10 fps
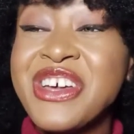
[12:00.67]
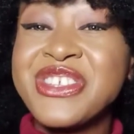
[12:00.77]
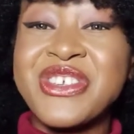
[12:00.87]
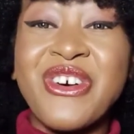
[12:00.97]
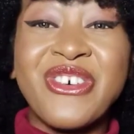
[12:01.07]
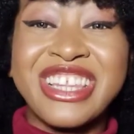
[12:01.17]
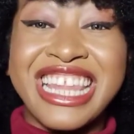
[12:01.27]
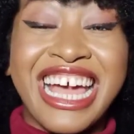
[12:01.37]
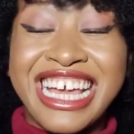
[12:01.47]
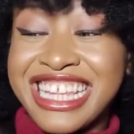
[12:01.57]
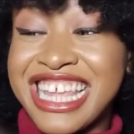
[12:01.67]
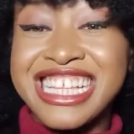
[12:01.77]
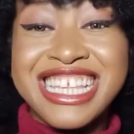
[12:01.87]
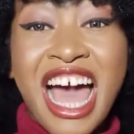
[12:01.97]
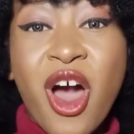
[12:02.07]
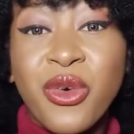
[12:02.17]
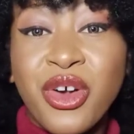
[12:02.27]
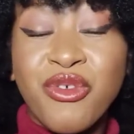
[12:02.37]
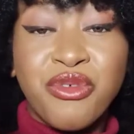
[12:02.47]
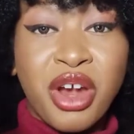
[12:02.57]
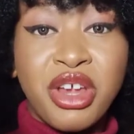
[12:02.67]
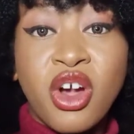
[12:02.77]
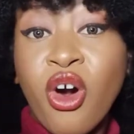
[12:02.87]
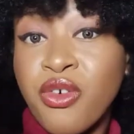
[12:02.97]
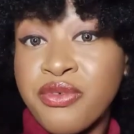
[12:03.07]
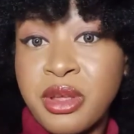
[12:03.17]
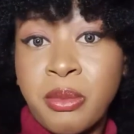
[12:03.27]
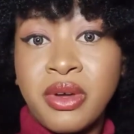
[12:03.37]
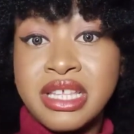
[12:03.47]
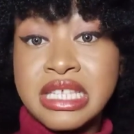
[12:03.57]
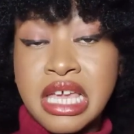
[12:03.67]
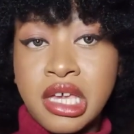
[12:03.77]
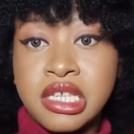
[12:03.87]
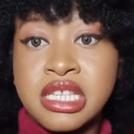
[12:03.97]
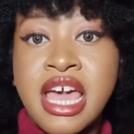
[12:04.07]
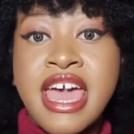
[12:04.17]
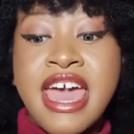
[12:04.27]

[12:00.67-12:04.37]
So like, that's how very comfortable it is.